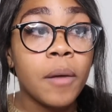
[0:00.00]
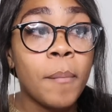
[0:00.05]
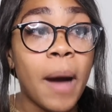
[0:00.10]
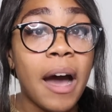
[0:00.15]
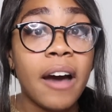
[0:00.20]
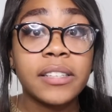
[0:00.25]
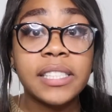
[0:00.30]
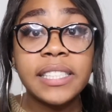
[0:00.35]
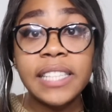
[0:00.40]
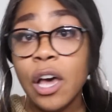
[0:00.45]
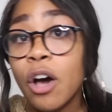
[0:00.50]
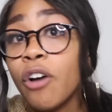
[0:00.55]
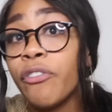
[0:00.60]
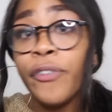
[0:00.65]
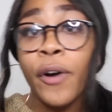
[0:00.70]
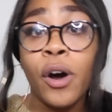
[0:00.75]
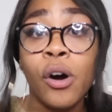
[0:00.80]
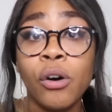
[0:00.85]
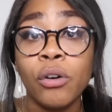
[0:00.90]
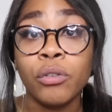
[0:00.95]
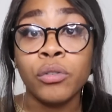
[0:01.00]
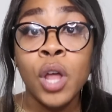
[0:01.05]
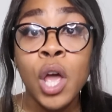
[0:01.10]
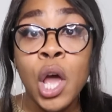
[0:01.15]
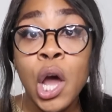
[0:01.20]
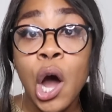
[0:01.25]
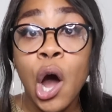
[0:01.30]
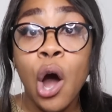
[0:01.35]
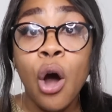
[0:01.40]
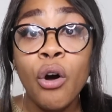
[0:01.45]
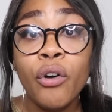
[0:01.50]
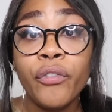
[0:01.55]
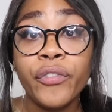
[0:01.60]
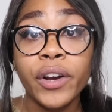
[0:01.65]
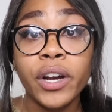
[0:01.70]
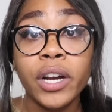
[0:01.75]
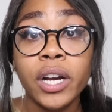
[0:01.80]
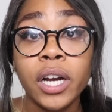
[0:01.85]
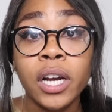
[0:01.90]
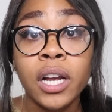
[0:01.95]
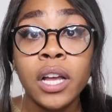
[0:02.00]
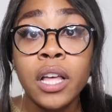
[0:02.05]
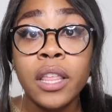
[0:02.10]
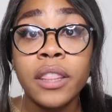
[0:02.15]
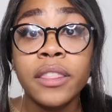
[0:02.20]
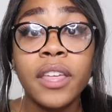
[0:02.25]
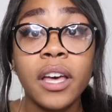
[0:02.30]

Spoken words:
my cell phone over